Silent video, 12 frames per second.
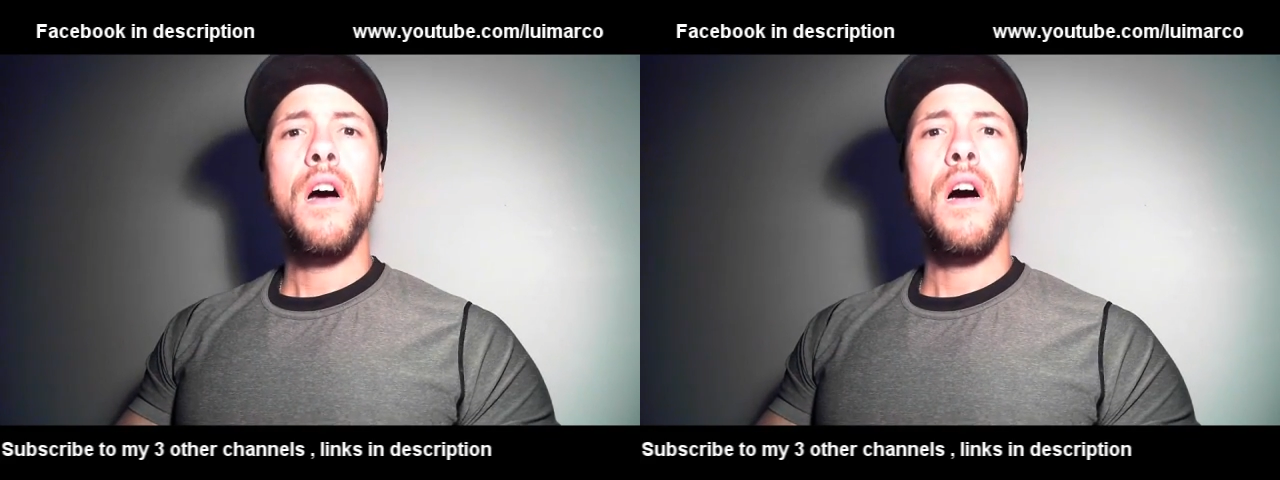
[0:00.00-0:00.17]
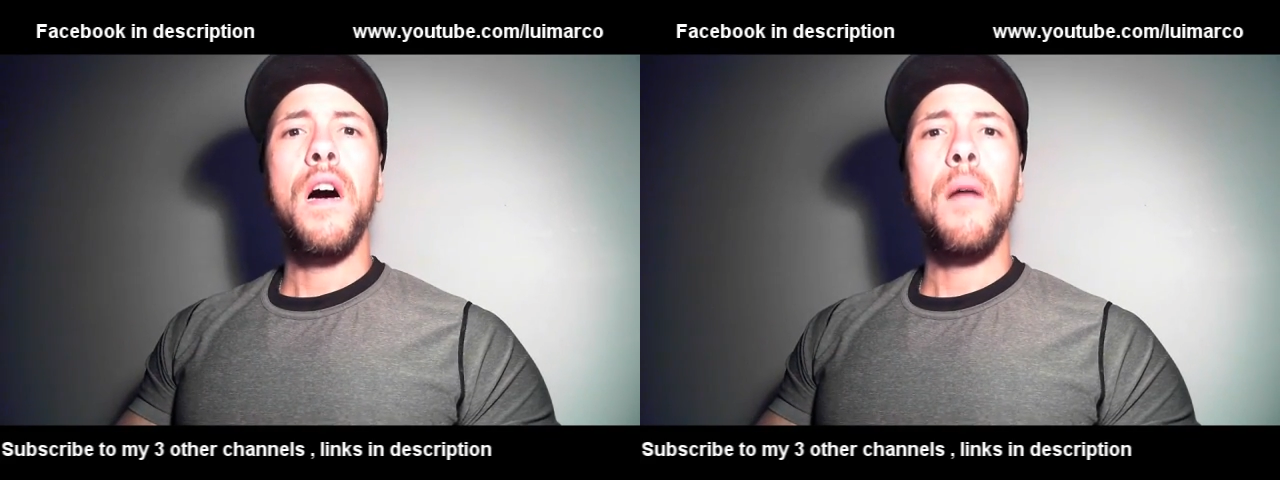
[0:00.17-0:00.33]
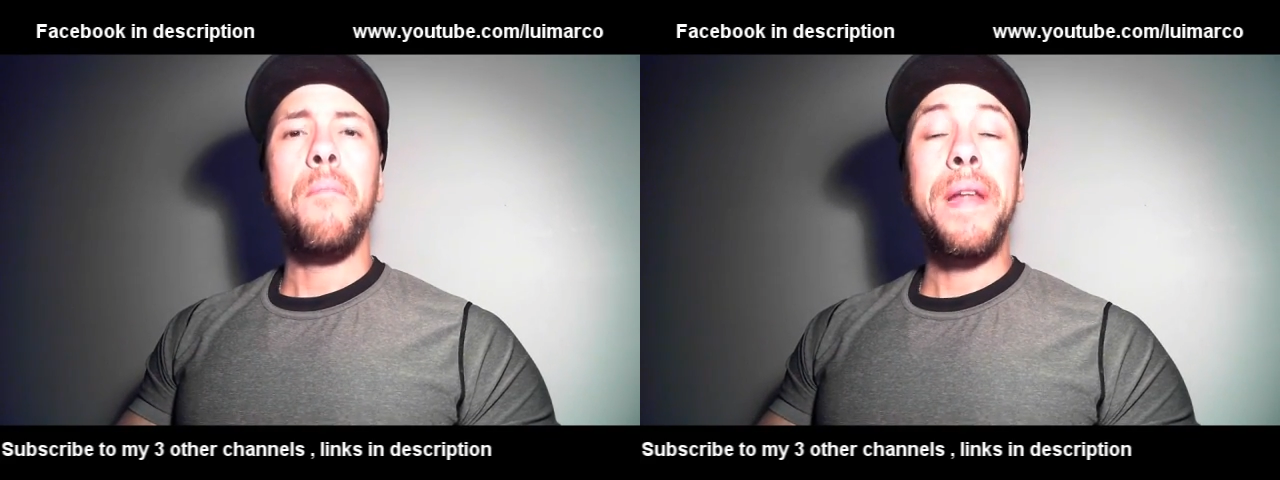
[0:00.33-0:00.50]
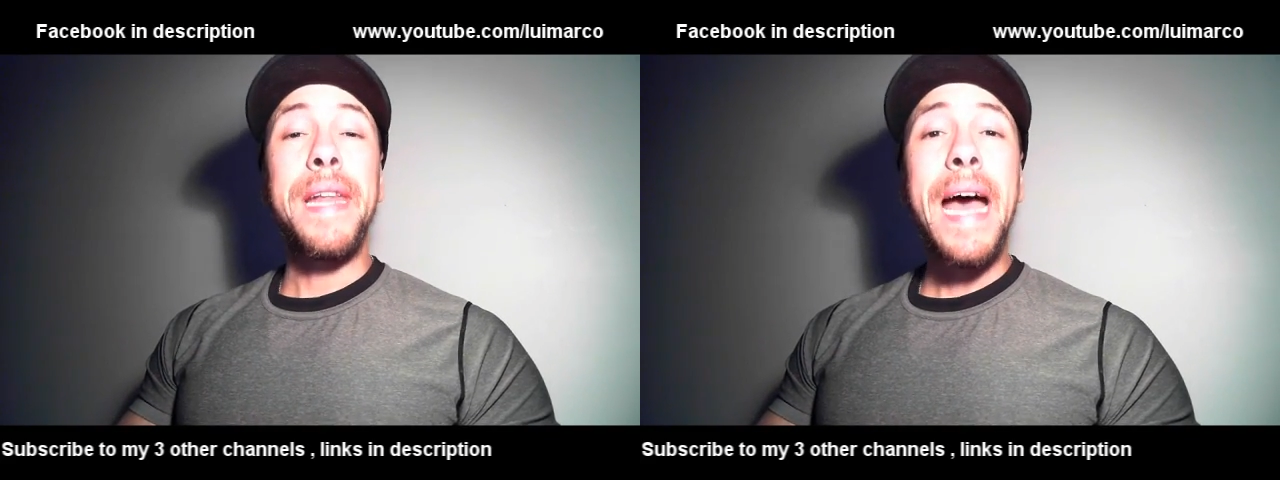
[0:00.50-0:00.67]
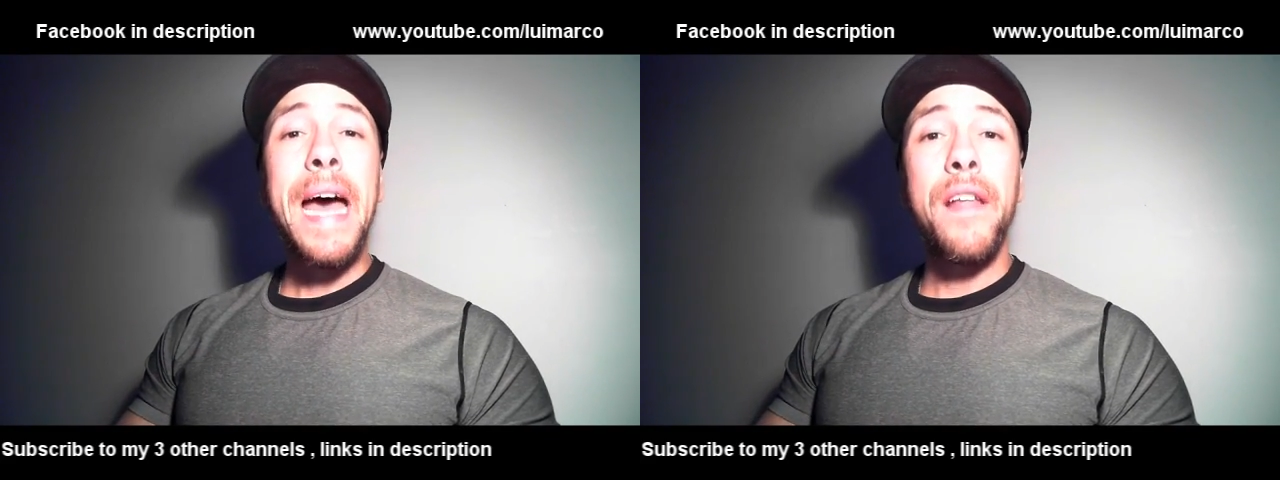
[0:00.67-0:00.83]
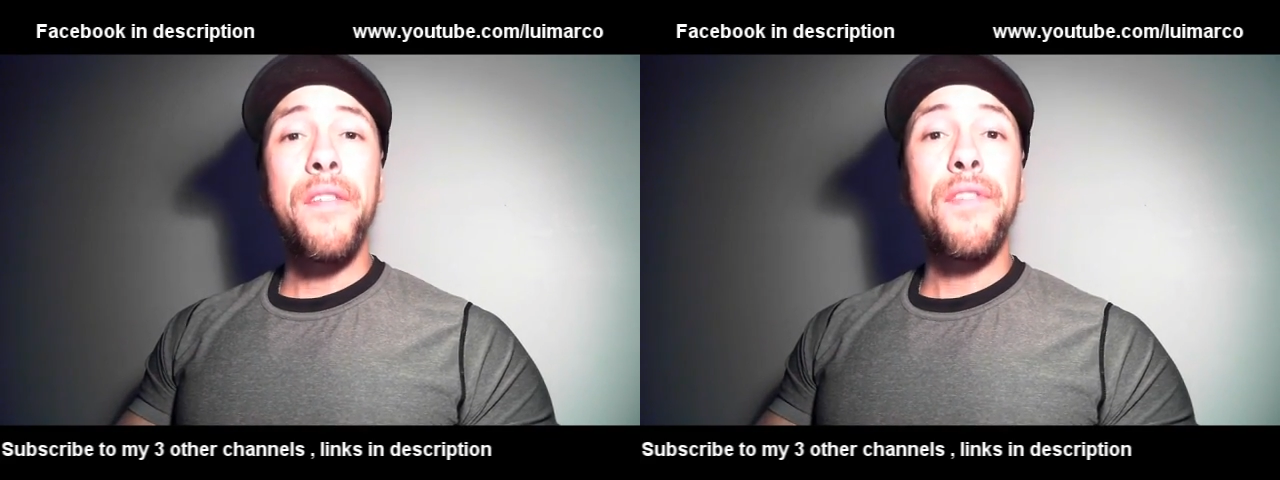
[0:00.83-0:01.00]
uh,
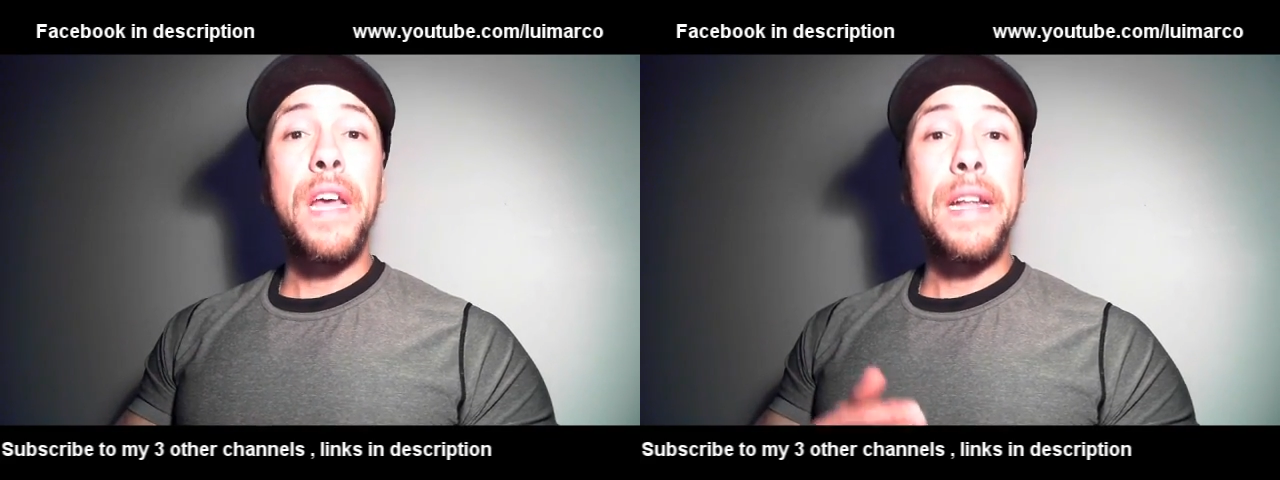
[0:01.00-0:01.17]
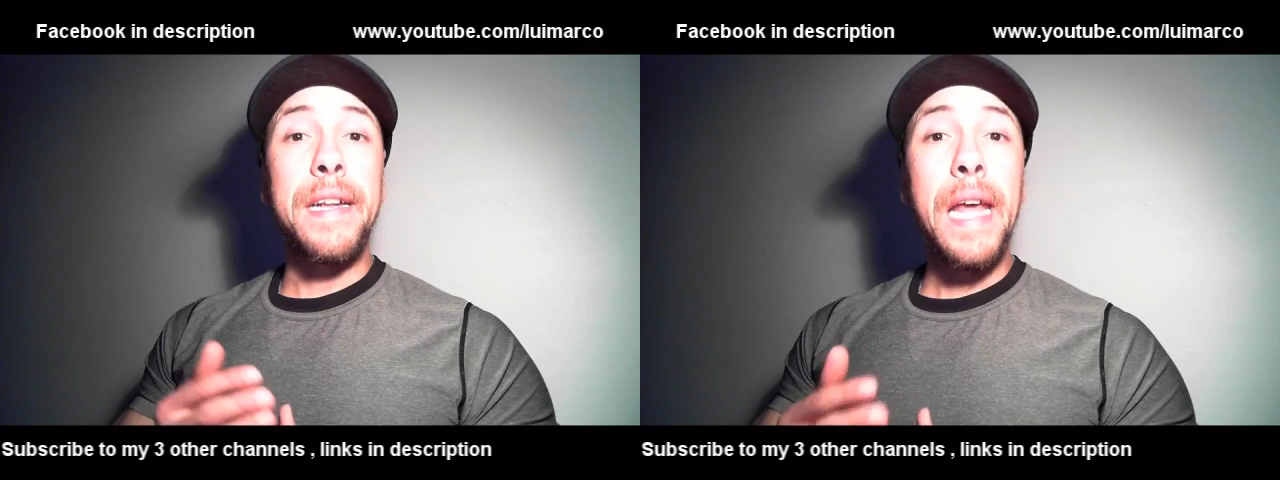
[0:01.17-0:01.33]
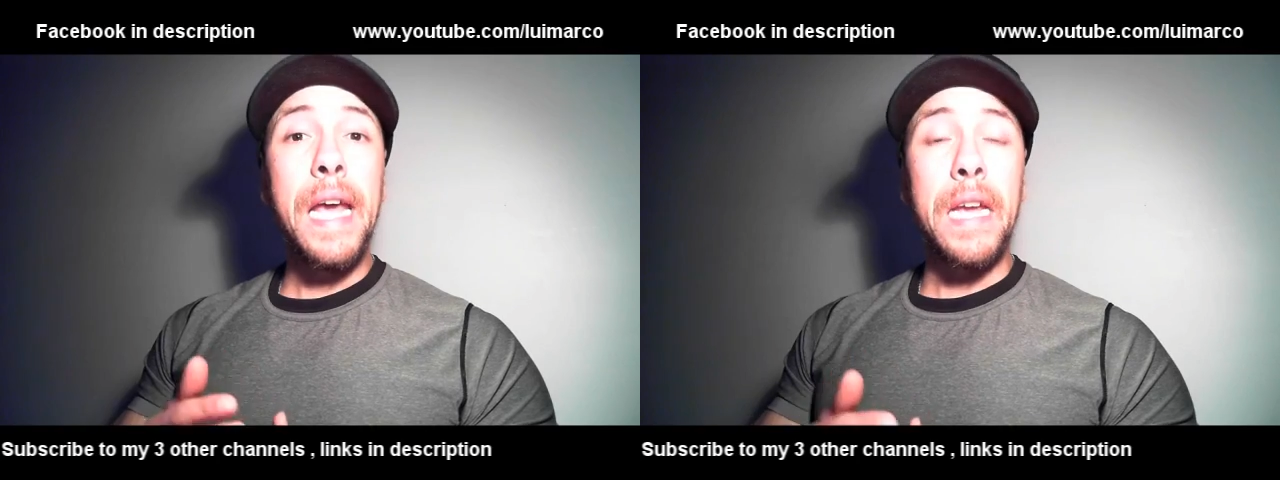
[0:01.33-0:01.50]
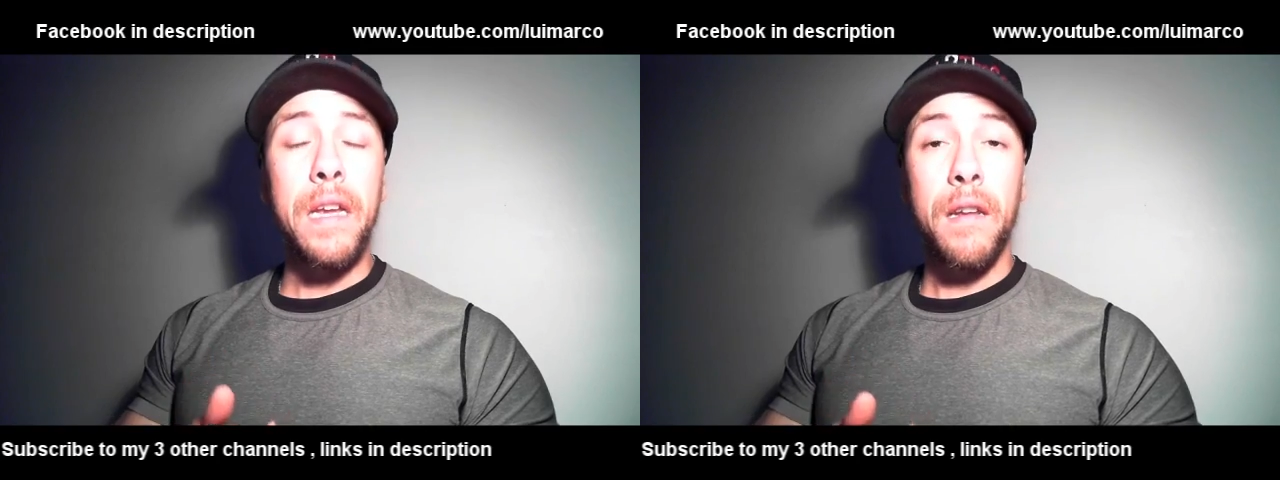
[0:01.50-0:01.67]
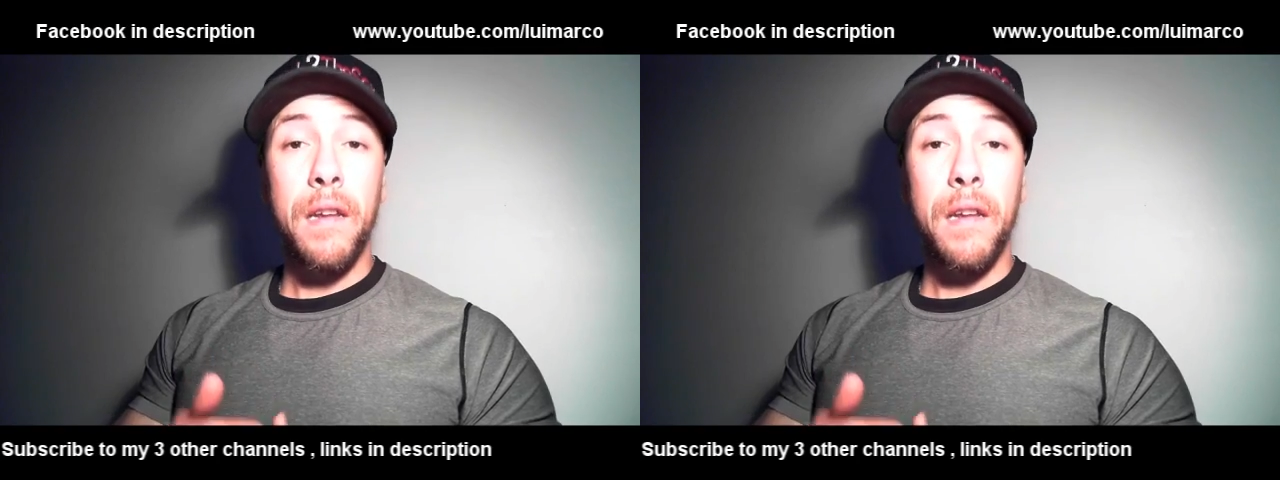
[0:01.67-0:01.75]
bananas a day,